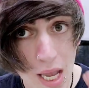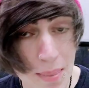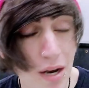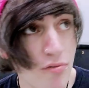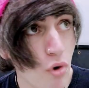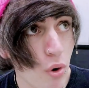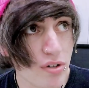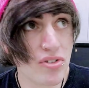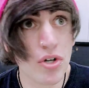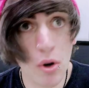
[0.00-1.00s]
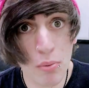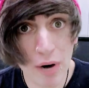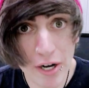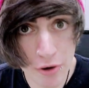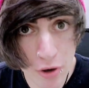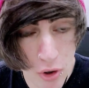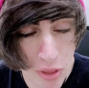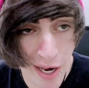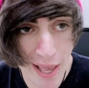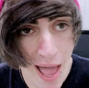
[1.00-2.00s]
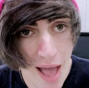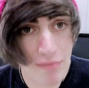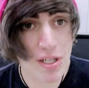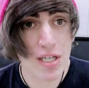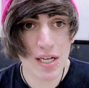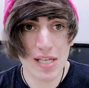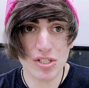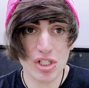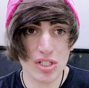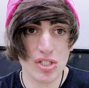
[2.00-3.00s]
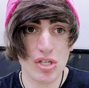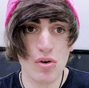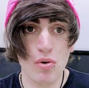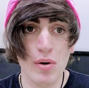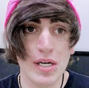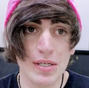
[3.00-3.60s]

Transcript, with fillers: And then of course the no-brainer goal that I have is just to